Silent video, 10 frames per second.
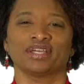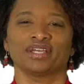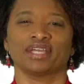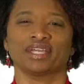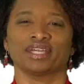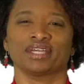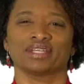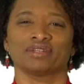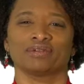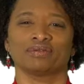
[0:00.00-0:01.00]

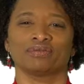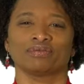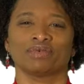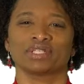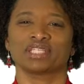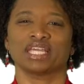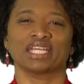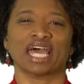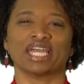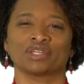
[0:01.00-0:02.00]
And once again,
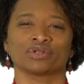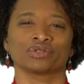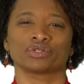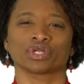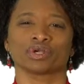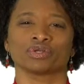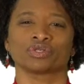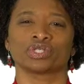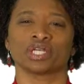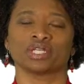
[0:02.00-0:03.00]
I entered
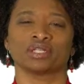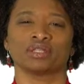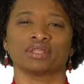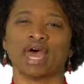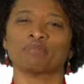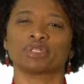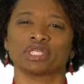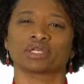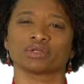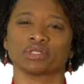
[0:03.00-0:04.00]
church, and that
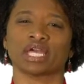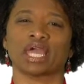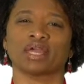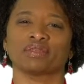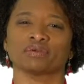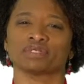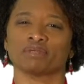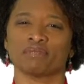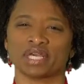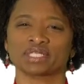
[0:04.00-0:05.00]
particular day there was a
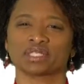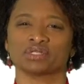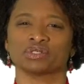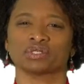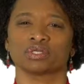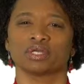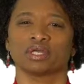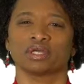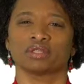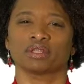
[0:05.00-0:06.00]
message
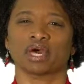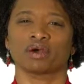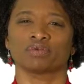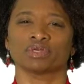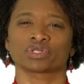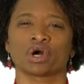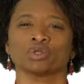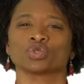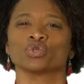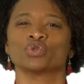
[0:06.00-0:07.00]
that was called True